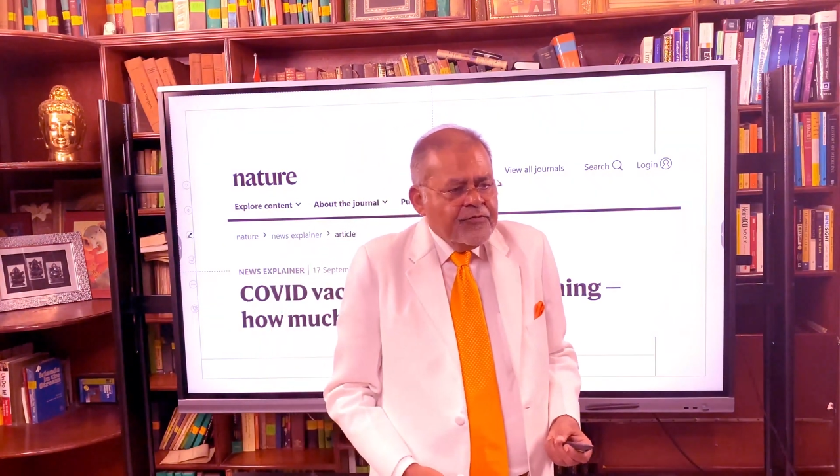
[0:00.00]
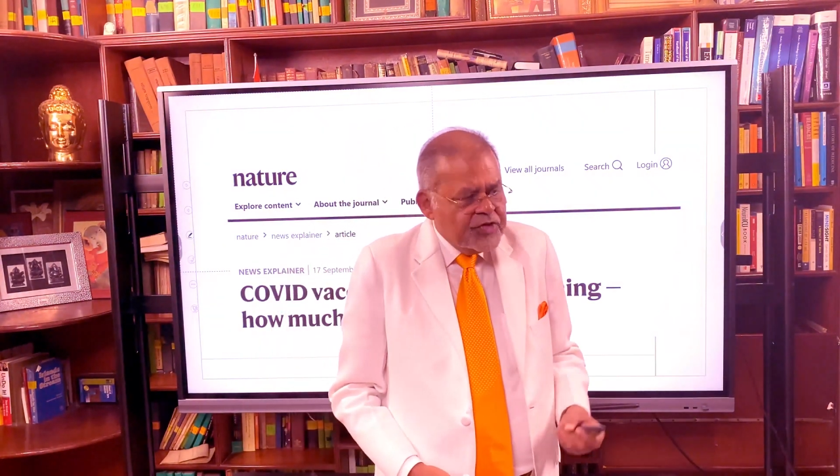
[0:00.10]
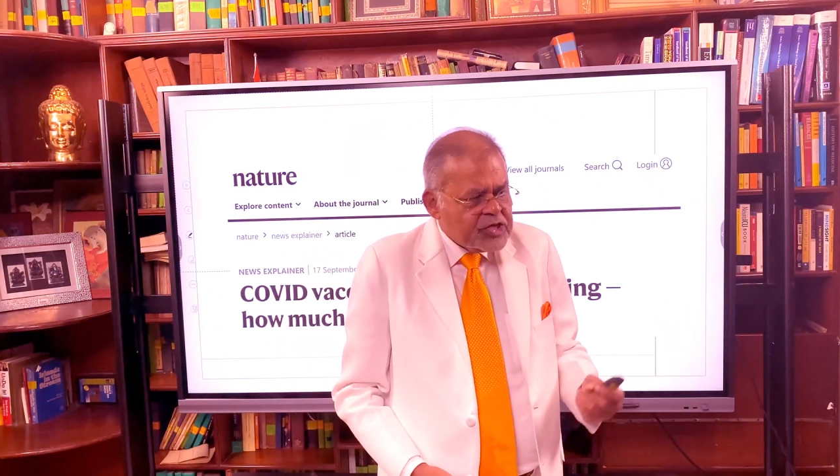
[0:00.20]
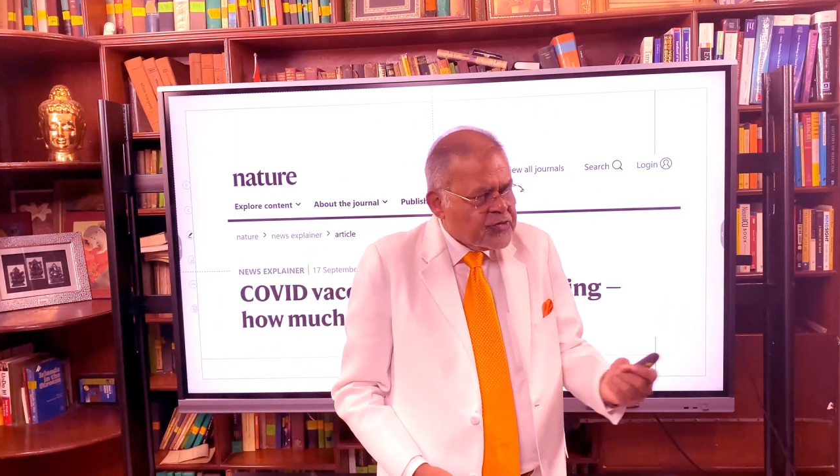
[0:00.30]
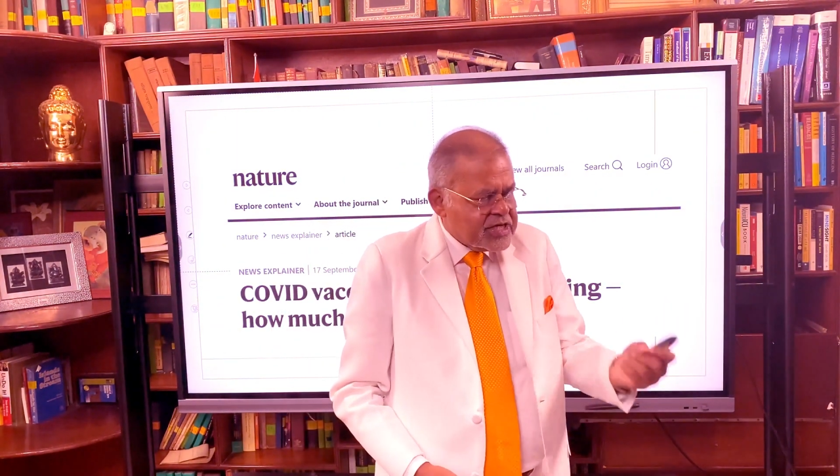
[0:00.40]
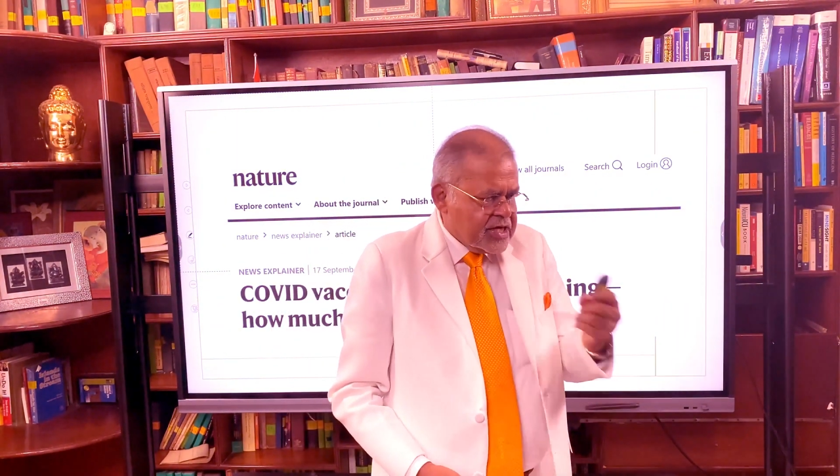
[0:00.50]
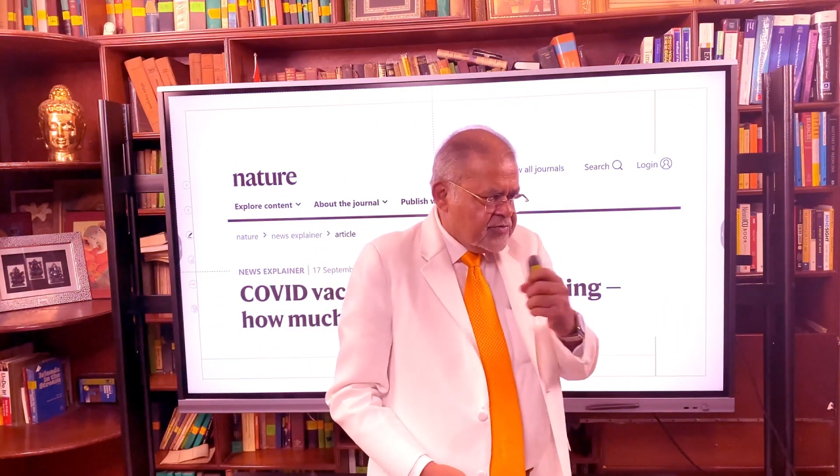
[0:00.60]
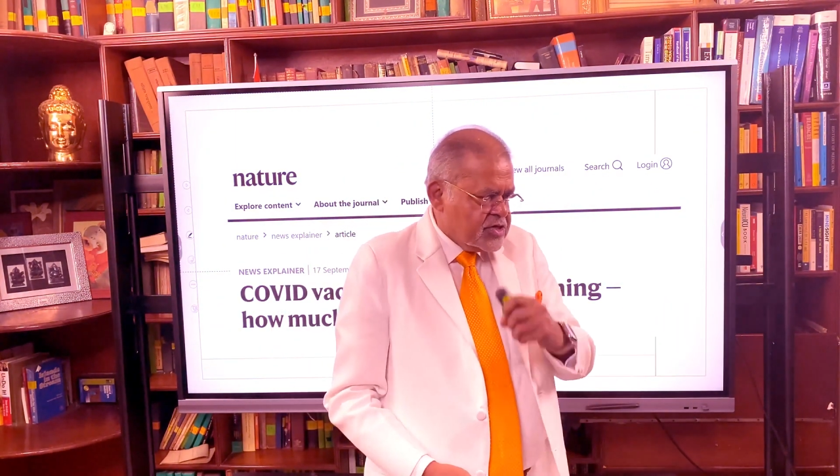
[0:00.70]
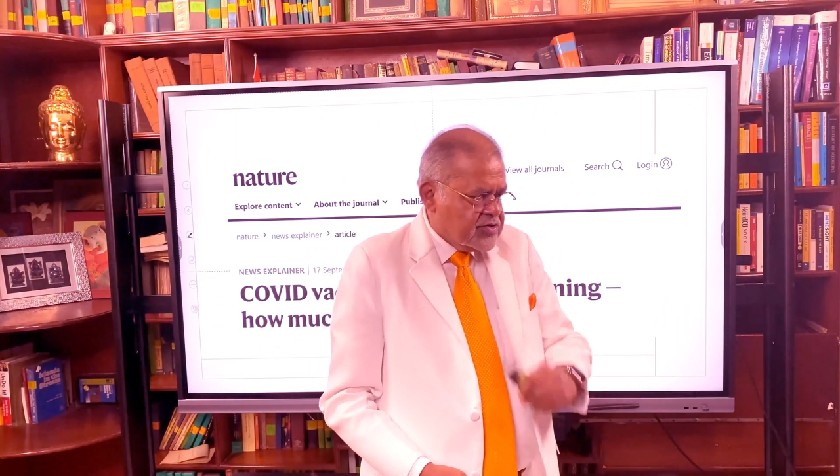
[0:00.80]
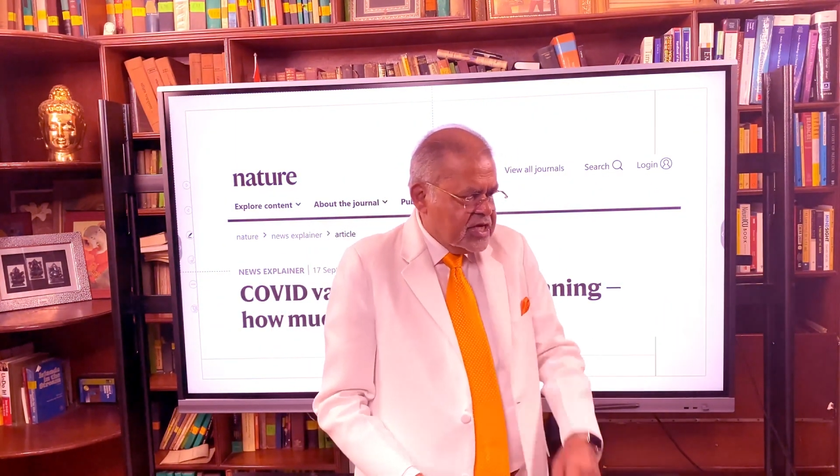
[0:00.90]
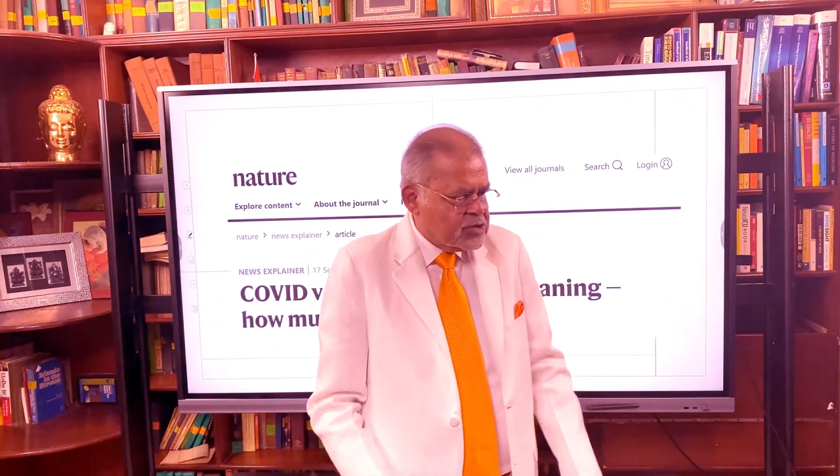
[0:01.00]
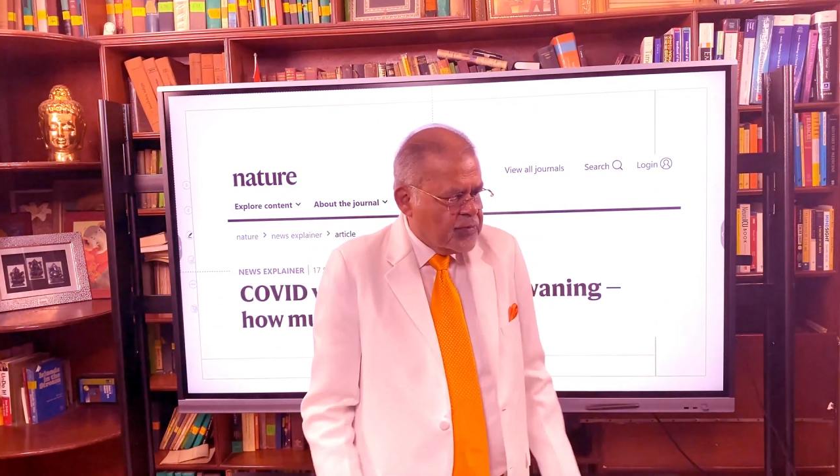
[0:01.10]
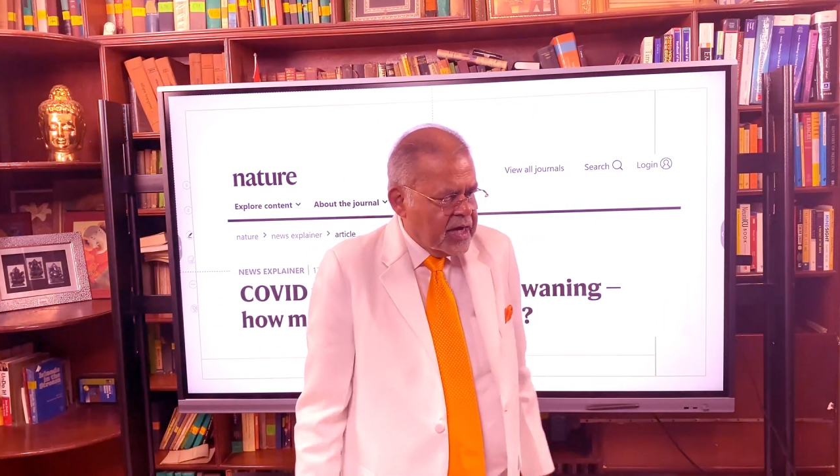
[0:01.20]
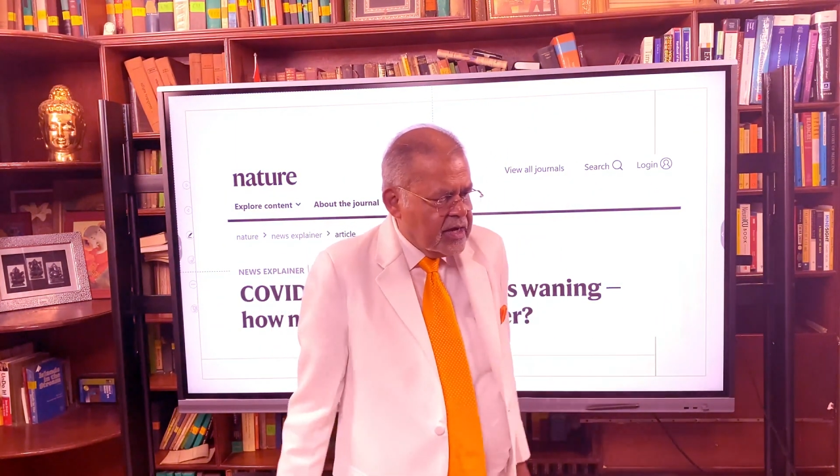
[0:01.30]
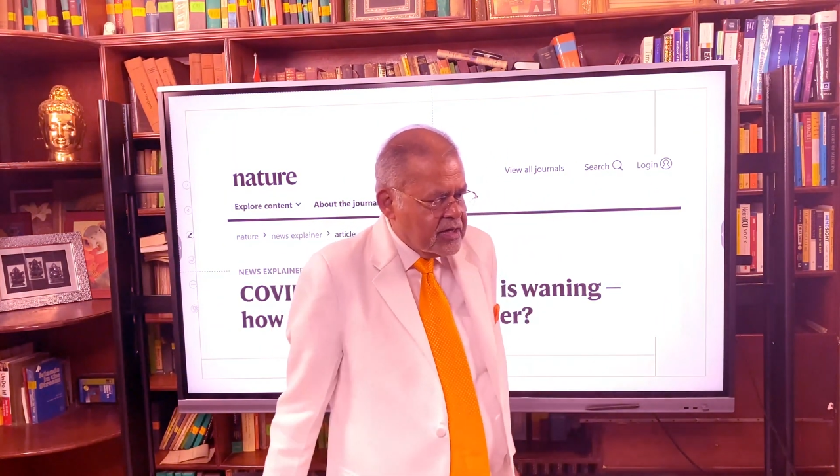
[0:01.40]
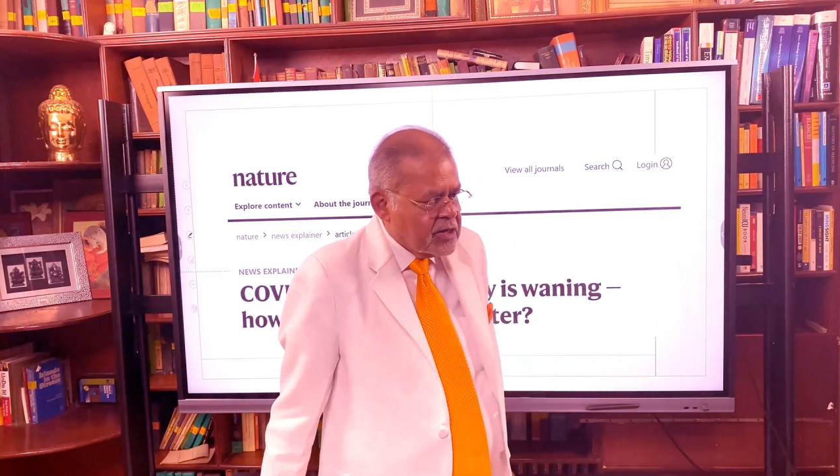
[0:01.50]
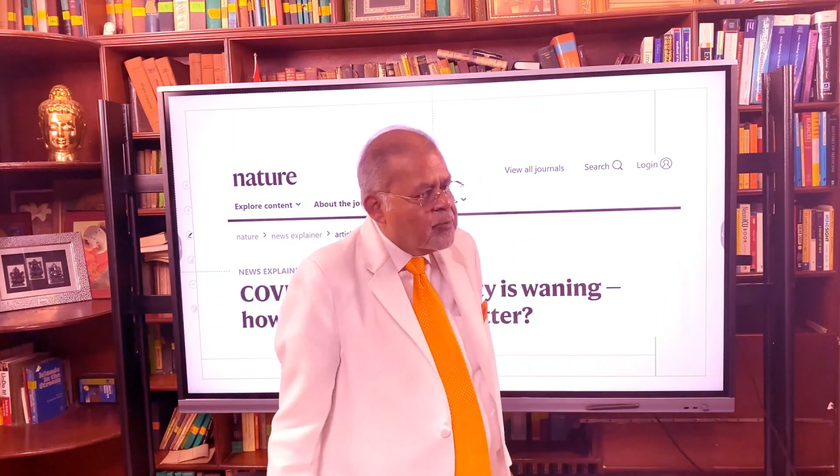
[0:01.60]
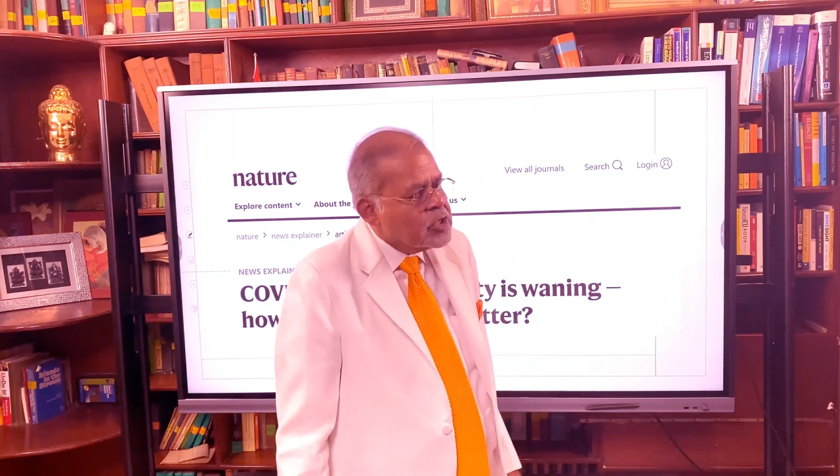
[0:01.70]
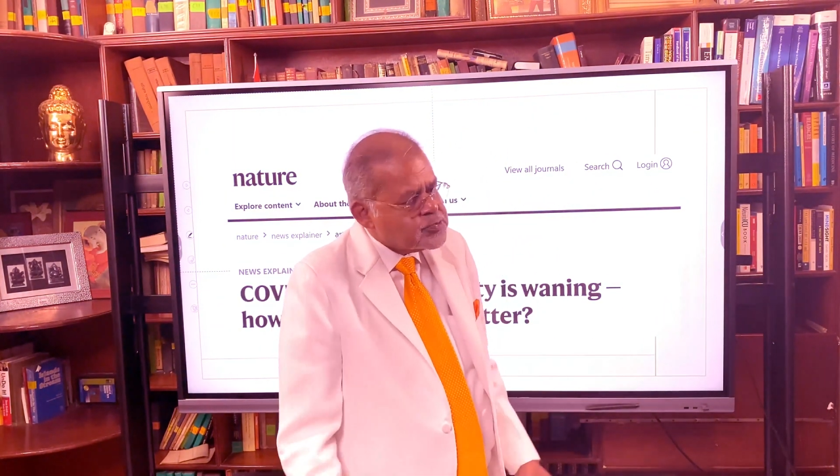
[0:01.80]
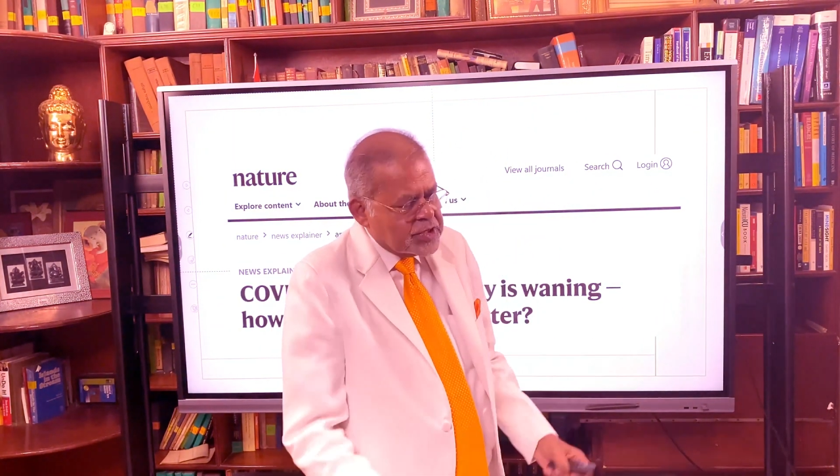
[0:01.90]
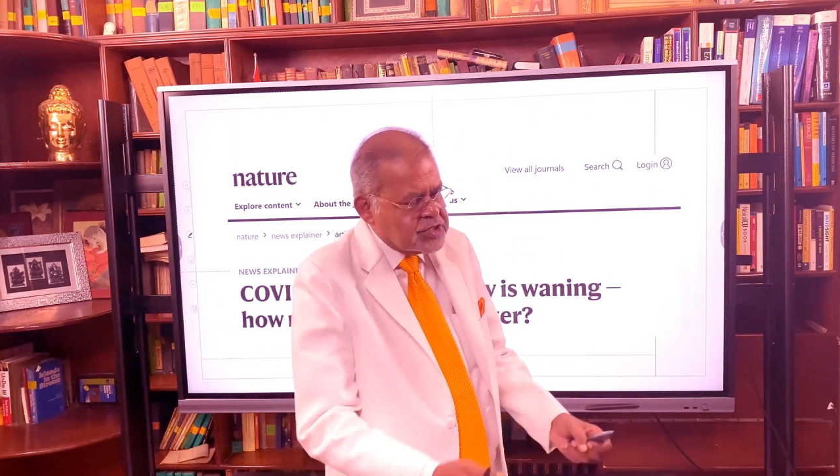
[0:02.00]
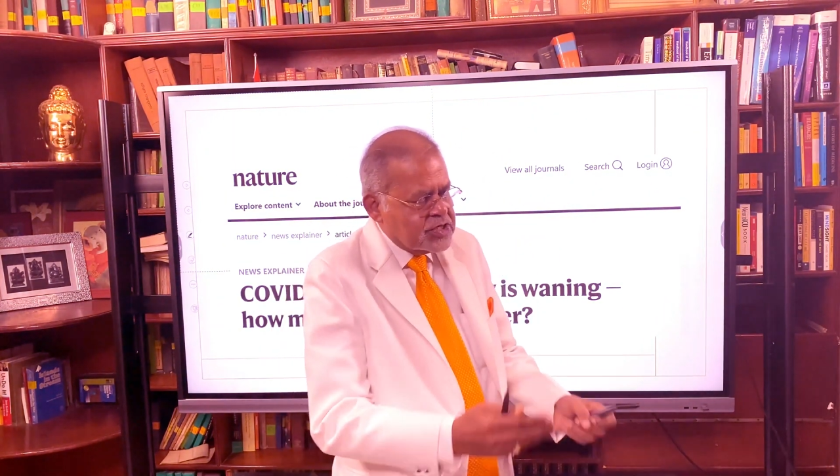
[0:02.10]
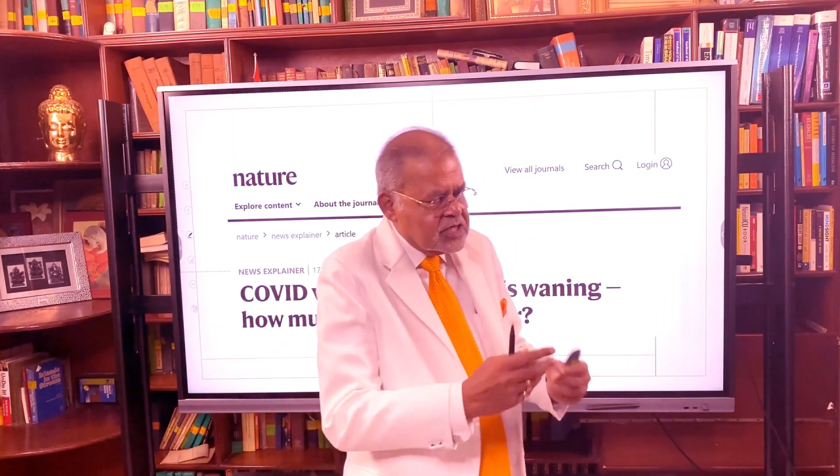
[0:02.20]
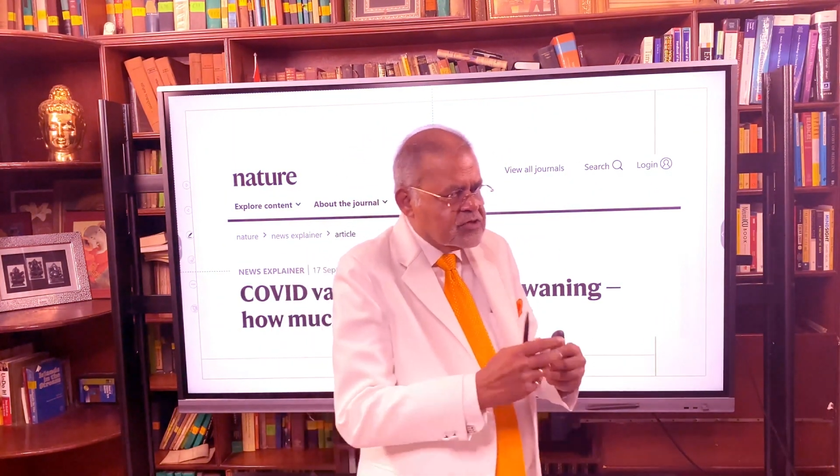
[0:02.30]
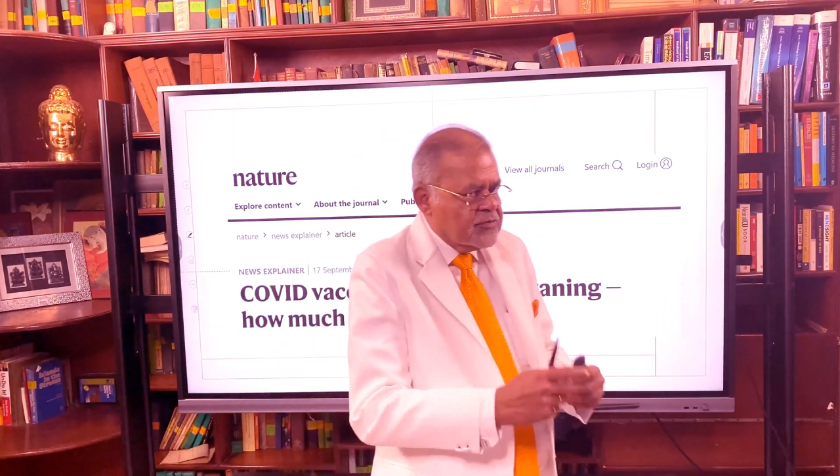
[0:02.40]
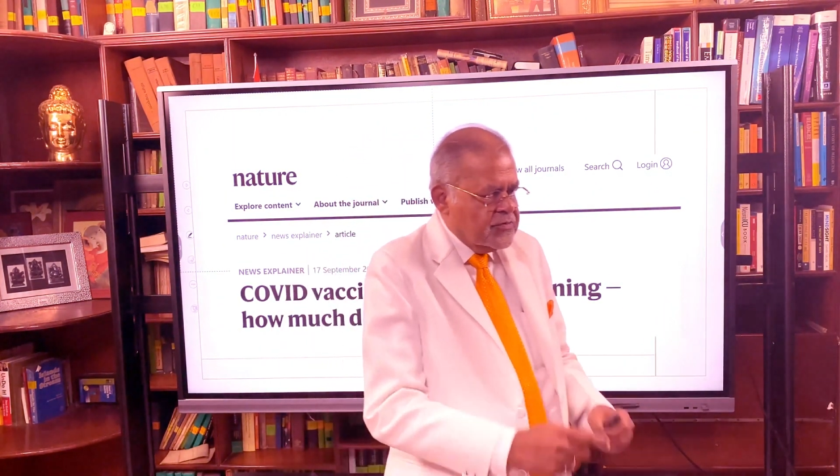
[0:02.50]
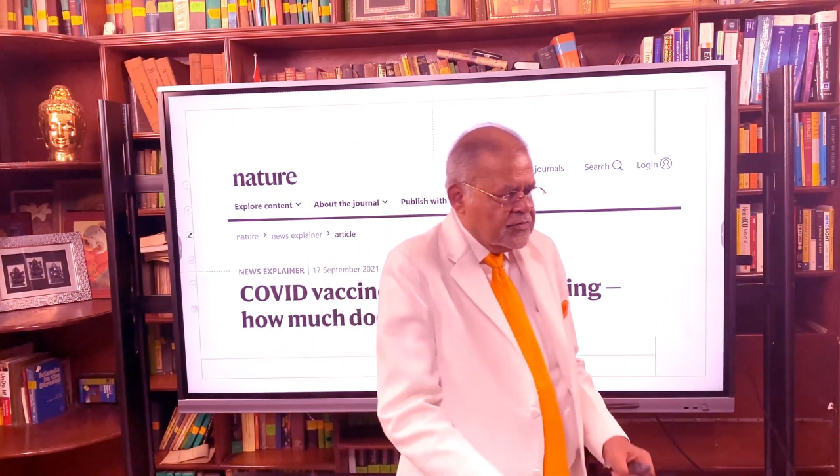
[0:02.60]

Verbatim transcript: This question was raised by the most prestigious